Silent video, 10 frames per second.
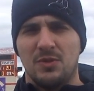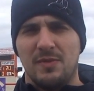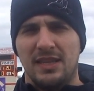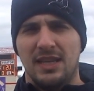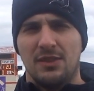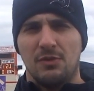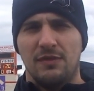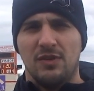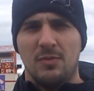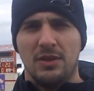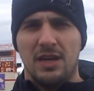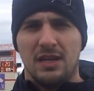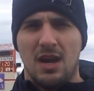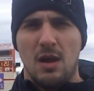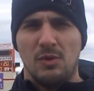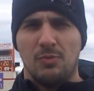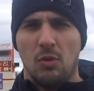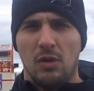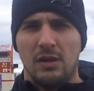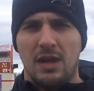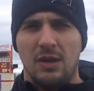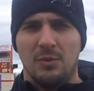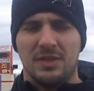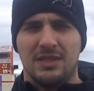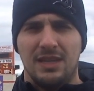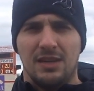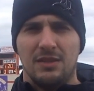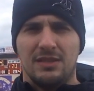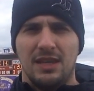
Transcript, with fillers: with my D3Football.com report. I hope to see it on